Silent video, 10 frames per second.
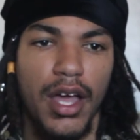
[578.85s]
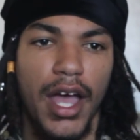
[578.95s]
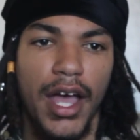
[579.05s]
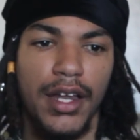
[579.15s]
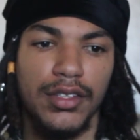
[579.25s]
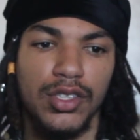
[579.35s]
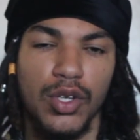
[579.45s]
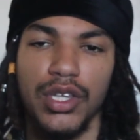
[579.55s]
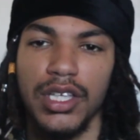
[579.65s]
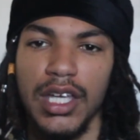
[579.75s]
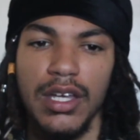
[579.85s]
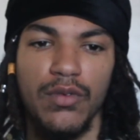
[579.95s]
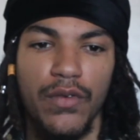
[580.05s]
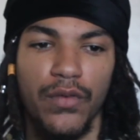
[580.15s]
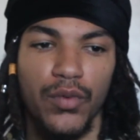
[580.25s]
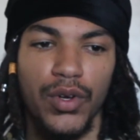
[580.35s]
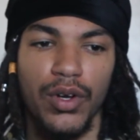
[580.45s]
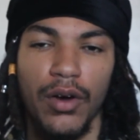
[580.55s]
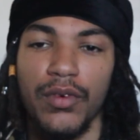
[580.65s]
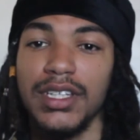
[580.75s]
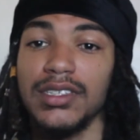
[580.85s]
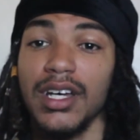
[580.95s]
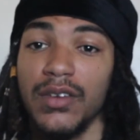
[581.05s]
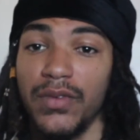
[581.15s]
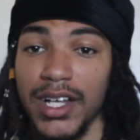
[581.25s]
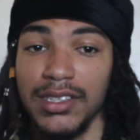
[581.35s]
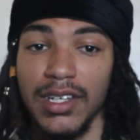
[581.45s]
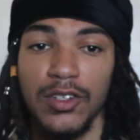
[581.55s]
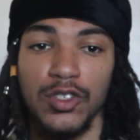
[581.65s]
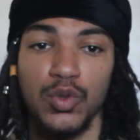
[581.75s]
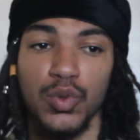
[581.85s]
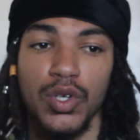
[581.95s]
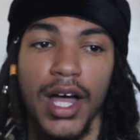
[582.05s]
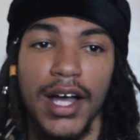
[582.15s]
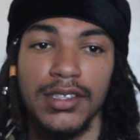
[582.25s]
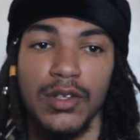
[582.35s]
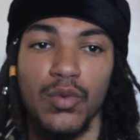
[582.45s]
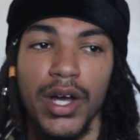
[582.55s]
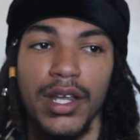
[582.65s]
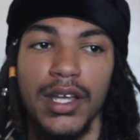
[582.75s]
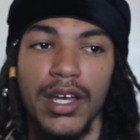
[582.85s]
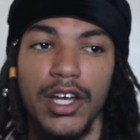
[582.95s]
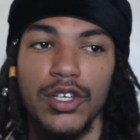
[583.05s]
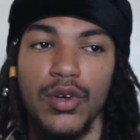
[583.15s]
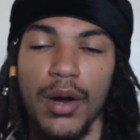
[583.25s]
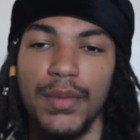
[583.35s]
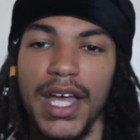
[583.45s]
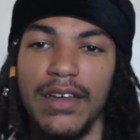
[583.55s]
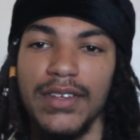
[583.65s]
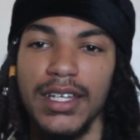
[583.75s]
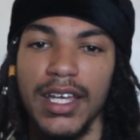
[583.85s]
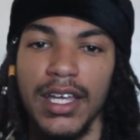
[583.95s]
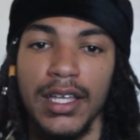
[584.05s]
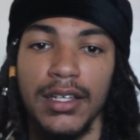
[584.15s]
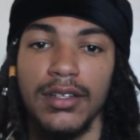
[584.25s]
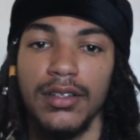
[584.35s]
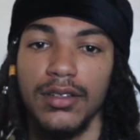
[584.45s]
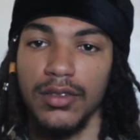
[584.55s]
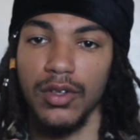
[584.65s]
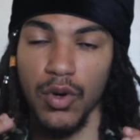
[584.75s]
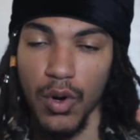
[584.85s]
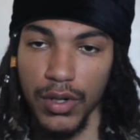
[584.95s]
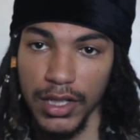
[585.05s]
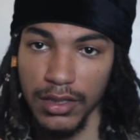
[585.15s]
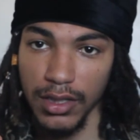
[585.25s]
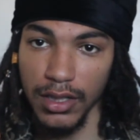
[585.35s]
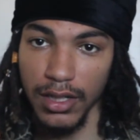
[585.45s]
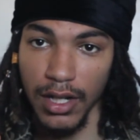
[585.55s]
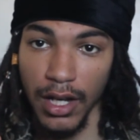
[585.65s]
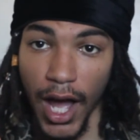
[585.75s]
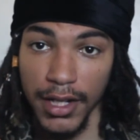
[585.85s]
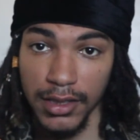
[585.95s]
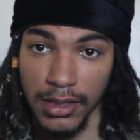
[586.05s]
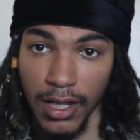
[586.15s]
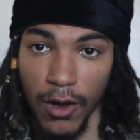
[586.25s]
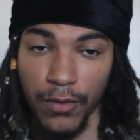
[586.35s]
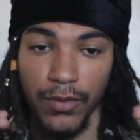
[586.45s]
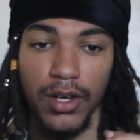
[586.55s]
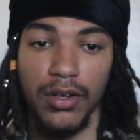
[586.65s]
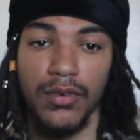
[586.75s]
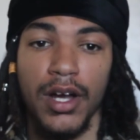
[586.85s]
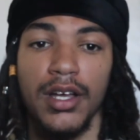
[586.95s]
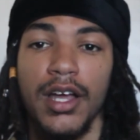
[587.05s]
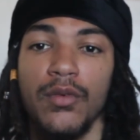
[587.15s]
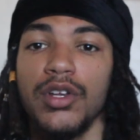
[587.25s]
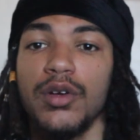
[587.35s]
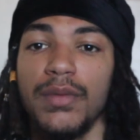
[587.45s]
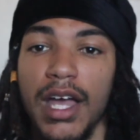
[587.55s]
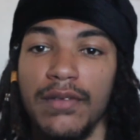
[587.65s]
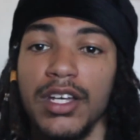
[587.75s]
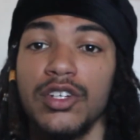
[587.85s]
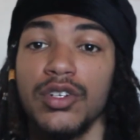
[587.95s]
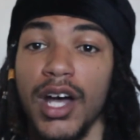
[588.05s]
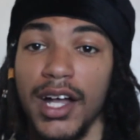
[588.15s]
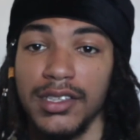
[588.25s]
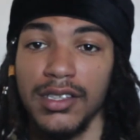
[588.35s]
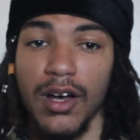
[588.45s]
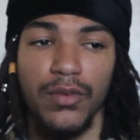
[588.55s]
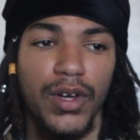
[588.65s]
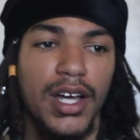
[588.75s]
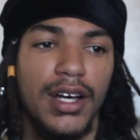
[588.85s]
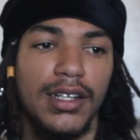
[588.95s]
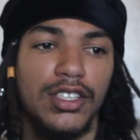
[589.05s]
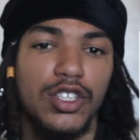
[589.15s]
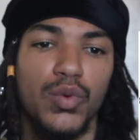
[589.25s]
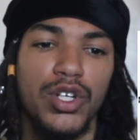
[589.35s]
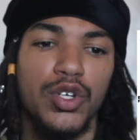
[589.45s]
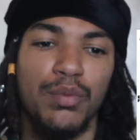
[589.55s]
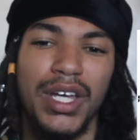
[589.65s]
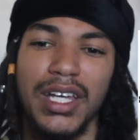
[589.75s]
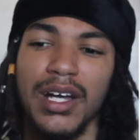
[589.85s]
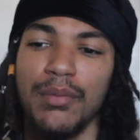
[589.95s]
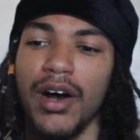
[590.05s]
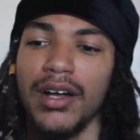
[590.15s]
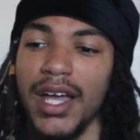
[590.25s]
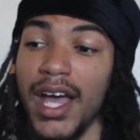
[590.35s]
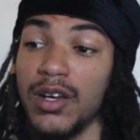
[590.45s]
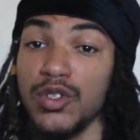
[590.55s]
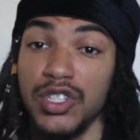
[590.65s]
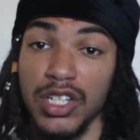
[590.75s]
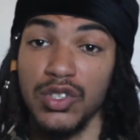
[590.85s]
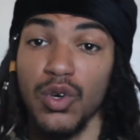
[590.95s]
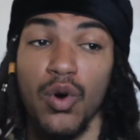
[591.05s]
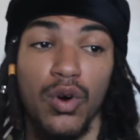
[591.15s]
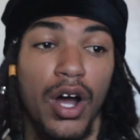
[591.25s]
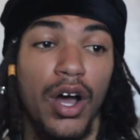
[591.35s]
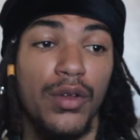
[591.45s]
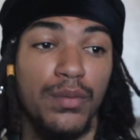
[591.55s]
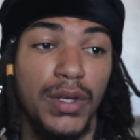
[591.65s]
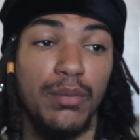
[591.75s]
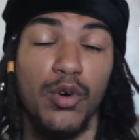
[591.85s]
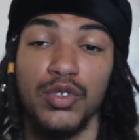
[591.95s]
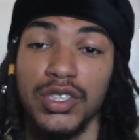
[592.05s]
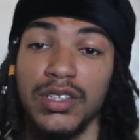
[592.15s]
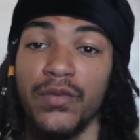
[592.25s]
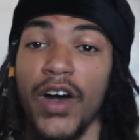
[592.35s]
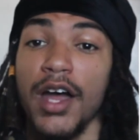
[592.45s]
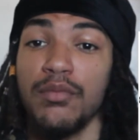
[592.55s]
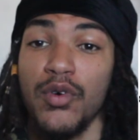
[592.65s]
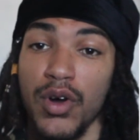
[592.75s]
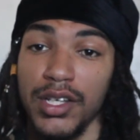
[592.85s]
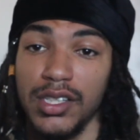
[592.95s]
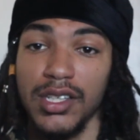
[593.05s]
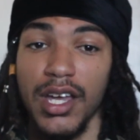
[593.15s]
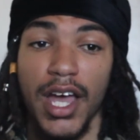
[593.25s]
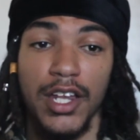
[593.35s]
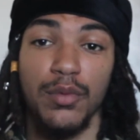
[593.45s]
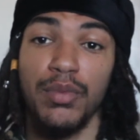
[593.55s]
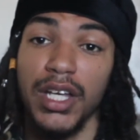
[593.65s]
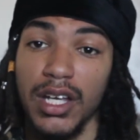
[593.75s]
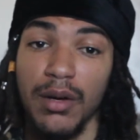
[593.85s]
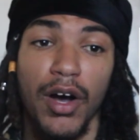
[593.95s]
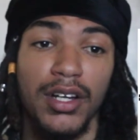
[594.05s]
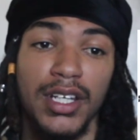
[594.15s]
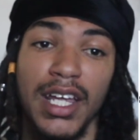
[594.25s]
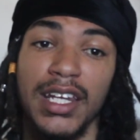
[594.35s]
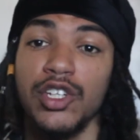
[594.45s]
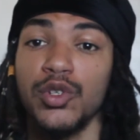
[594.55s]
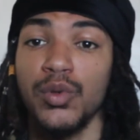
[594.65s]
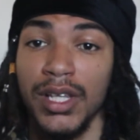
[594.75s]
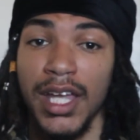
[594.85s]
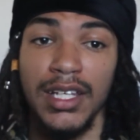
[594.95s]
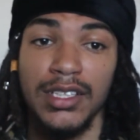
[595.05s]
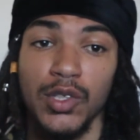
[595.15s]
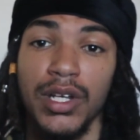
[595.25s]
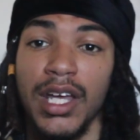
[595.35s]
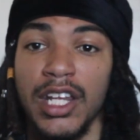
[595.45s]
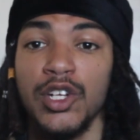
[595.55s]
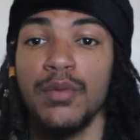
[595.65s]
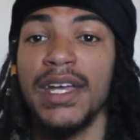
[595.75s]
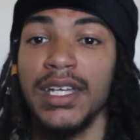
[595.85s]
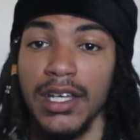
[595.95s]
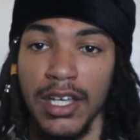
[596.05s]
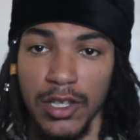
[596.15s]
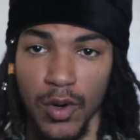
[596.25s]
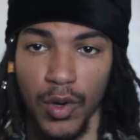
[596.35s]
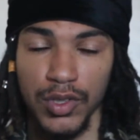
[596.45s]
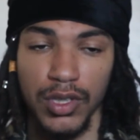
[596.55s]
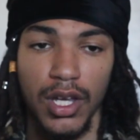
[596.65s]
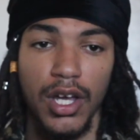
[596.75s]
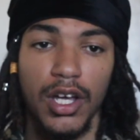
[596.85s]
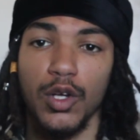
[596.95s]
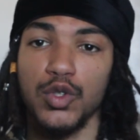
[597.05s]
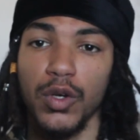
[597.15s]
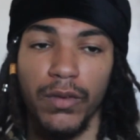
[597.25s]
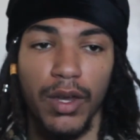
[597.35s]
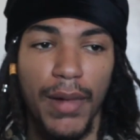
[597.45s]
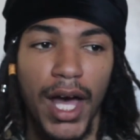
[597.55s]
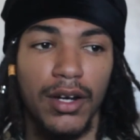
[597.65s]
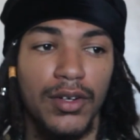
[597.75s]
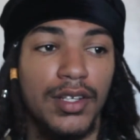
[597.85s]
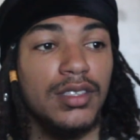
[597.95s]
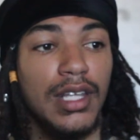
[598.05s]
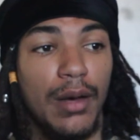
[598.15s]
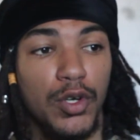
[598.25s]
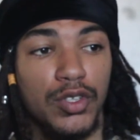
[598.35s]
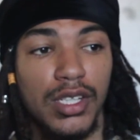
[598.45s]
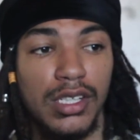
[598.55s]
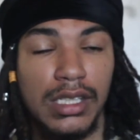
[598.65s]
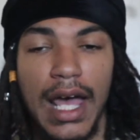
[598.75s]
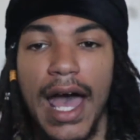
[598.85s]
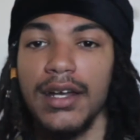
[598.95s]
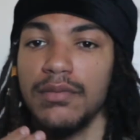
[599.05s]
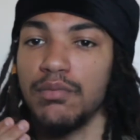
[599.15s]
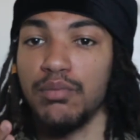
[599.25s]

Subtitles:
And so the key with these undefined centers is realizing when you are behaving in, quote is, not self, right? And when you're behaving in your not self, this is when you're picking up on energies or other people's defined points, and you're picking up on it and then you're relating to it and then you're making it yours. The truth of the matter is that person is sad,